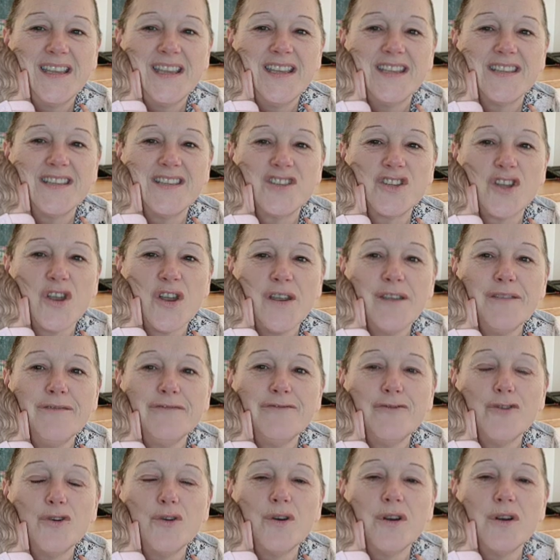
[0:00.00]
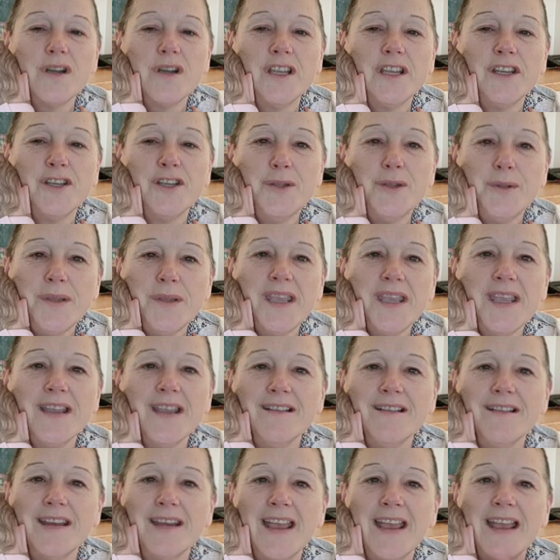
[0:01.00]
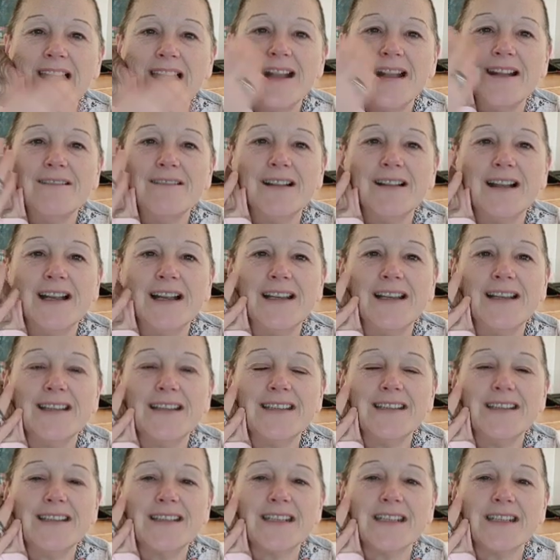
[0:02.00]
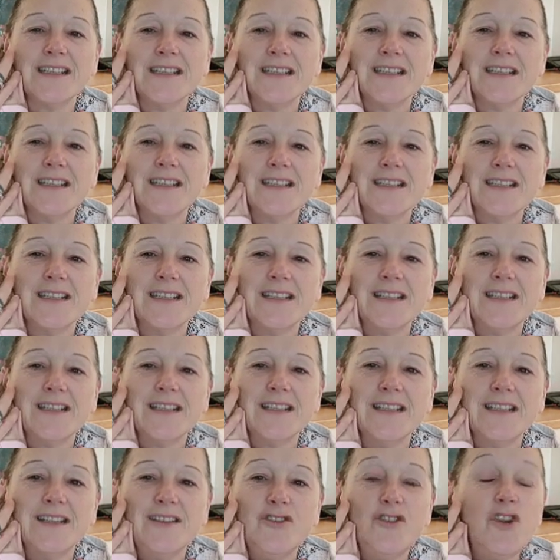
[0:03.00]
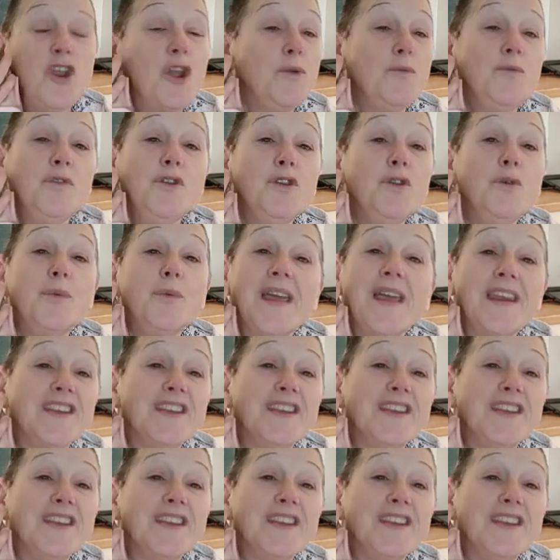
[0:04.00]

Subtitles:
It's time for a new year now and no new